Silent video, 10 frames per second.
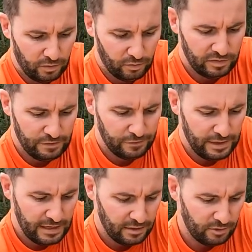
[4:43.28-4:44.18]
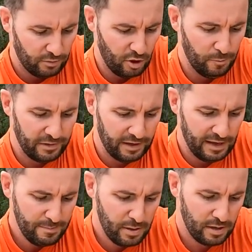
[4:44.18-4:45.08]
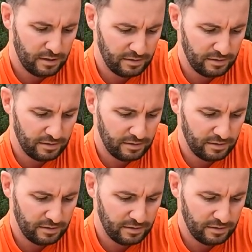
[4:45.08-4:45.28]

to deflate, you would open it up.